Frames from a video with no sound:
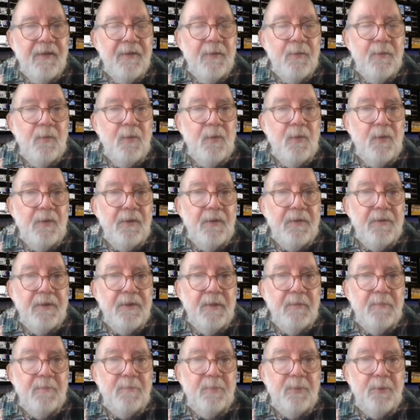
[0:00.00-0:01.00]
The war has
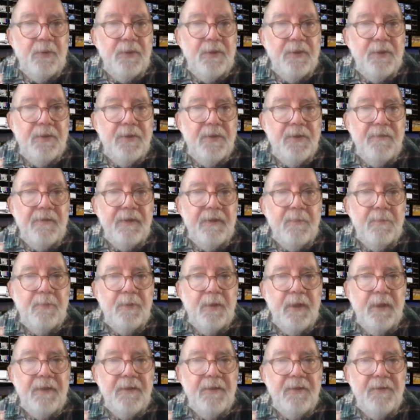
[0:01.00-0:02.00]
helped push cereal
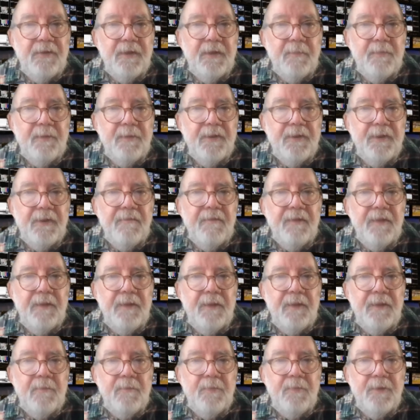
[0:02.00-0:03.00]
prices up
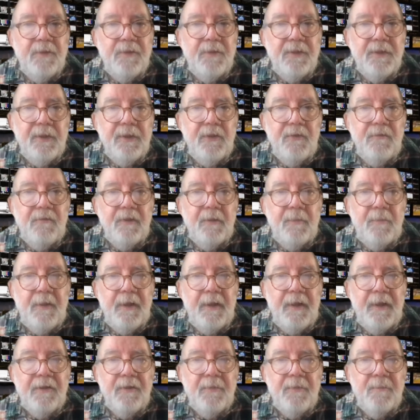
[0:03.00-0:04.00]
17% over the
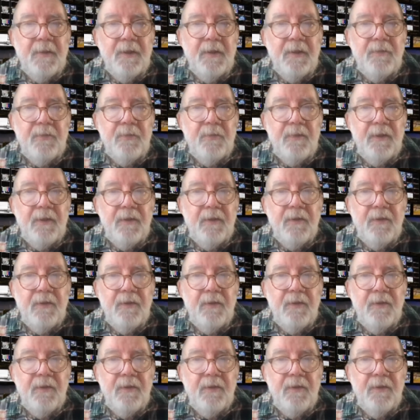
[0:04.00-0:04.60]
past month, with the